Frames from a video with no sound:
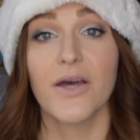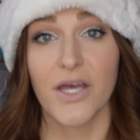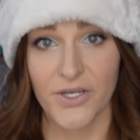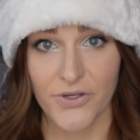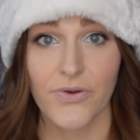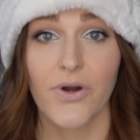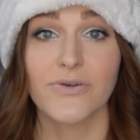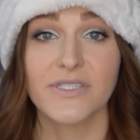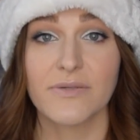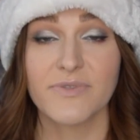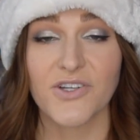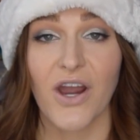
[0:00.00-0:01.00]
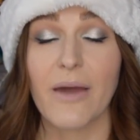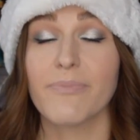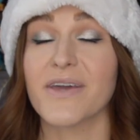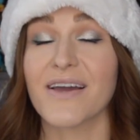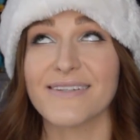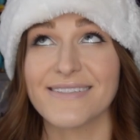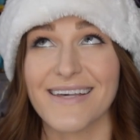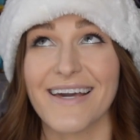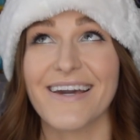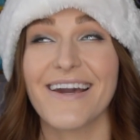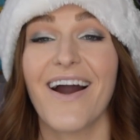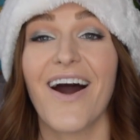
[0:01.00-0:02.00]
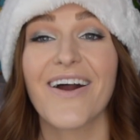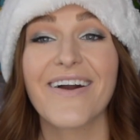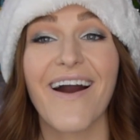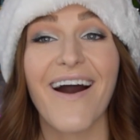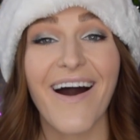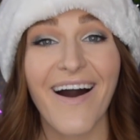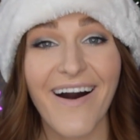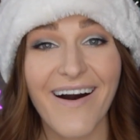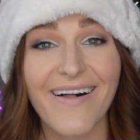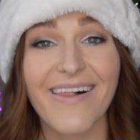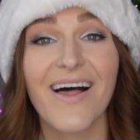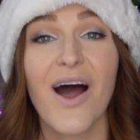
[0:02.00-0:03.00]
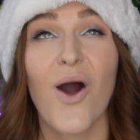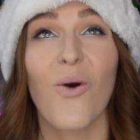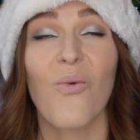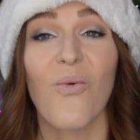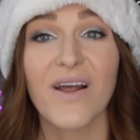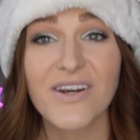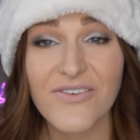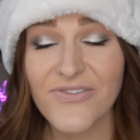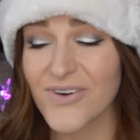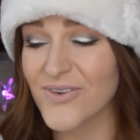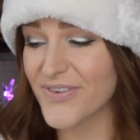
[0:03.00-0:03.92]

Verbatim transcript: and you go subscribe because they are all wonderful,